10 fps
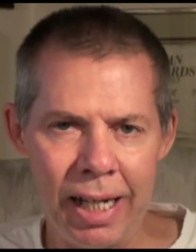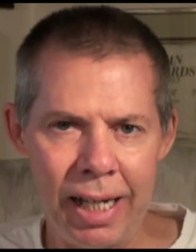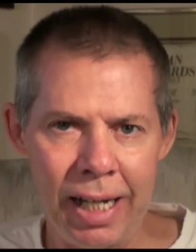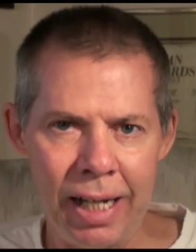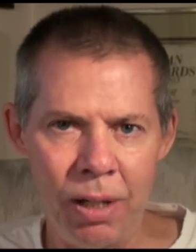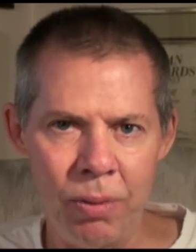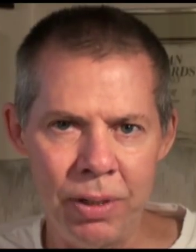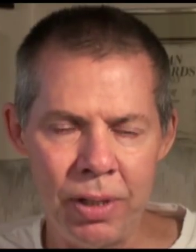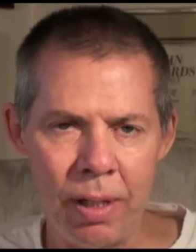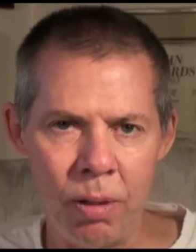
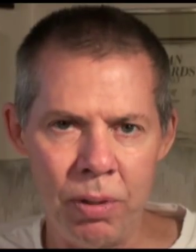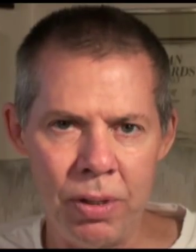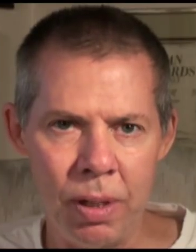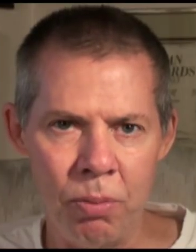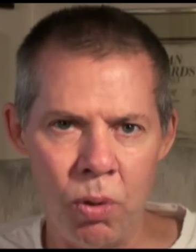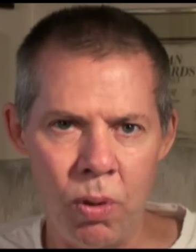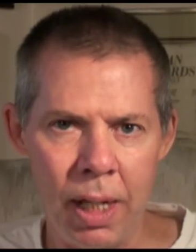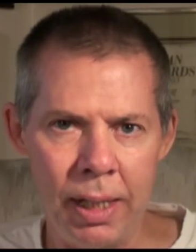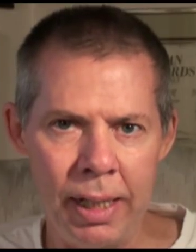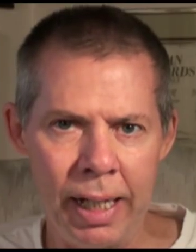with Cerebus
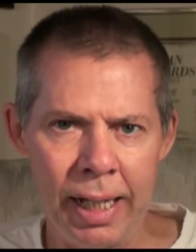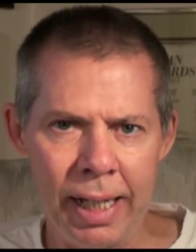#1,